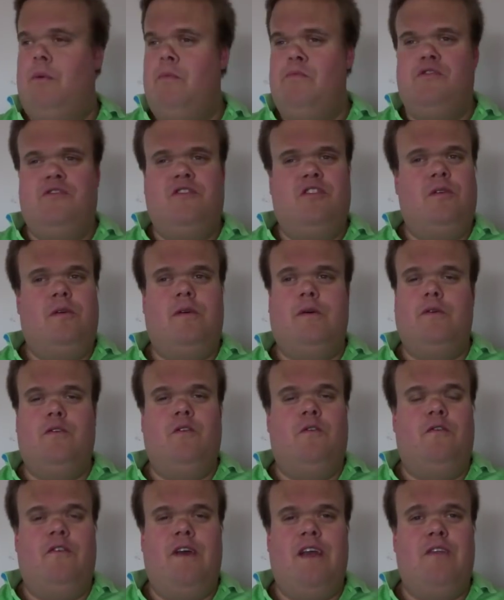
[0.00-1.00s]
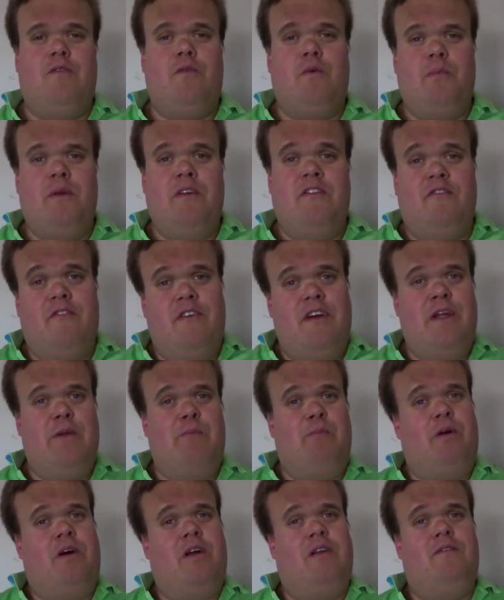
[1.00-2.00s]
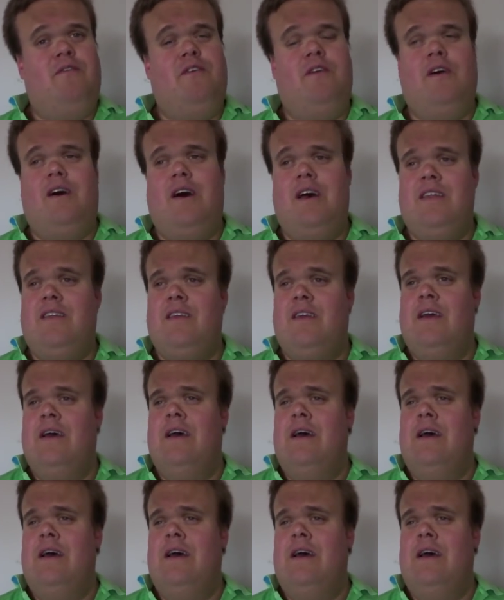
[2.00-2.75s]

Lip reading: I'm sure your fans will be very proud of you guys.